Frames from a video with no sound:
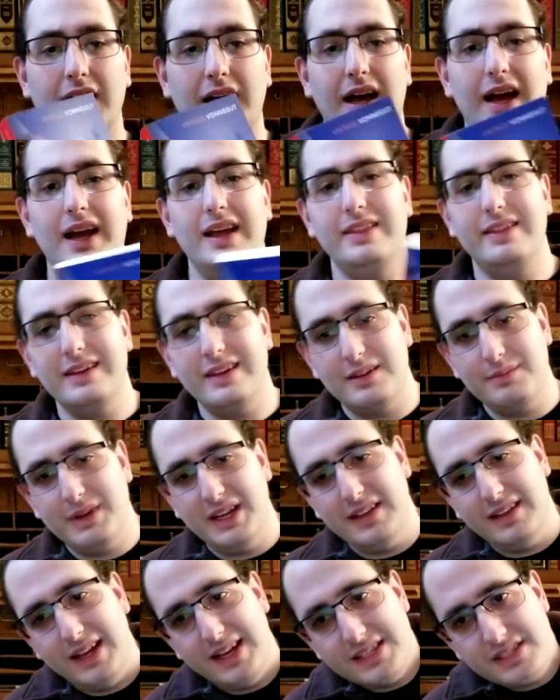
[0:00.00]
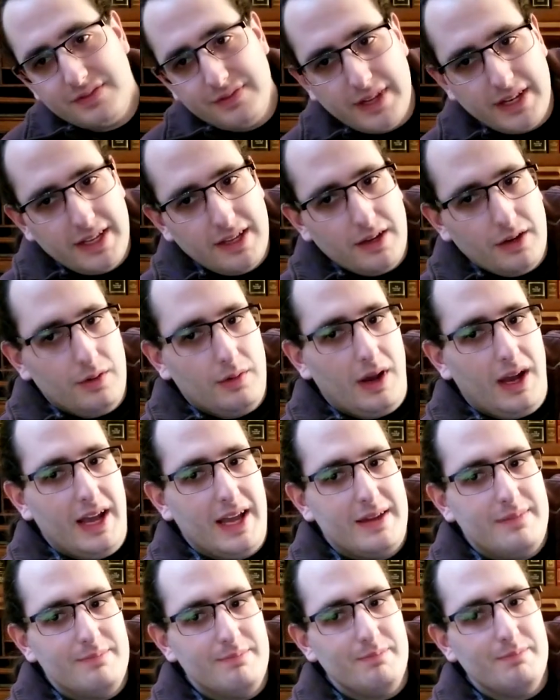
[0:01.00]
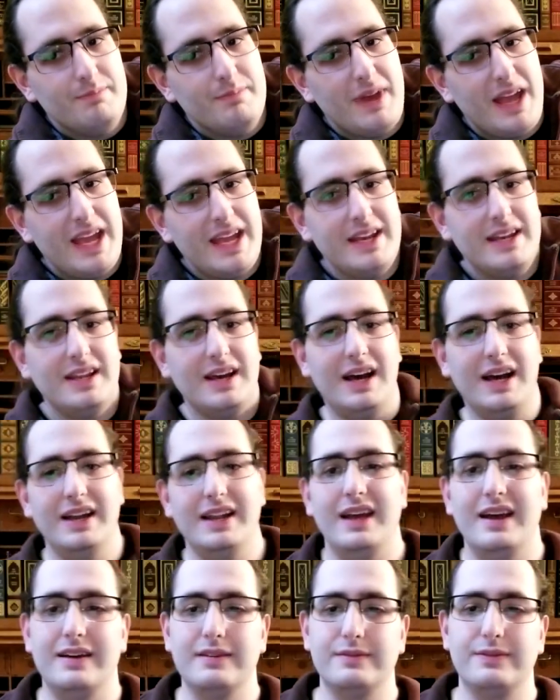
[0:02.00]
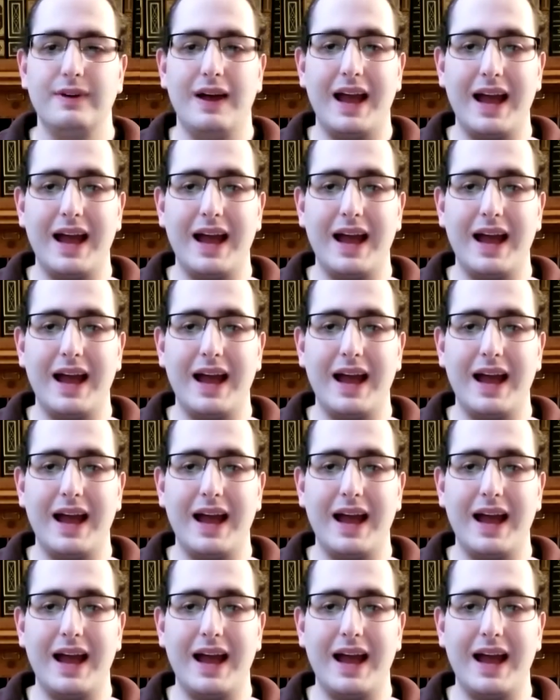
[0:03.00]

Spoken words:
I think in my last video, I may not have